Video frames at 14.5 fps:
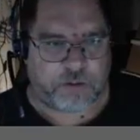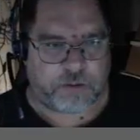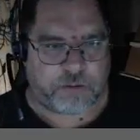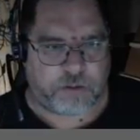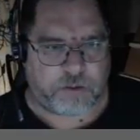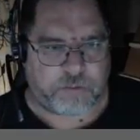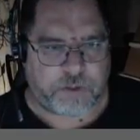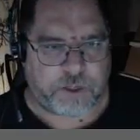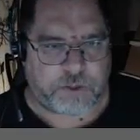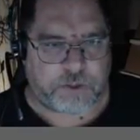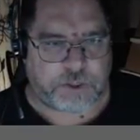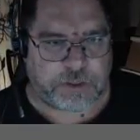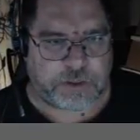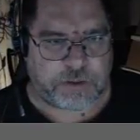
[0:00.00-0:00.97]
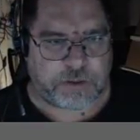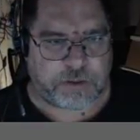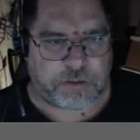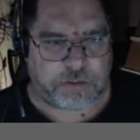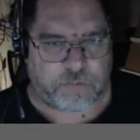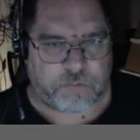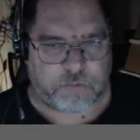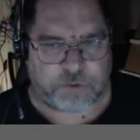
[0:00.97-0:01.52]
the location
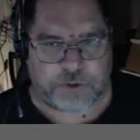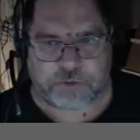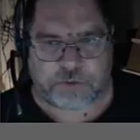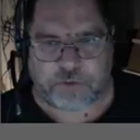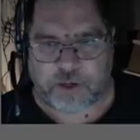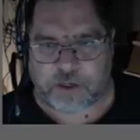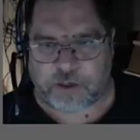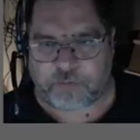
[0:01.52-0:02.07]
we'll just drag it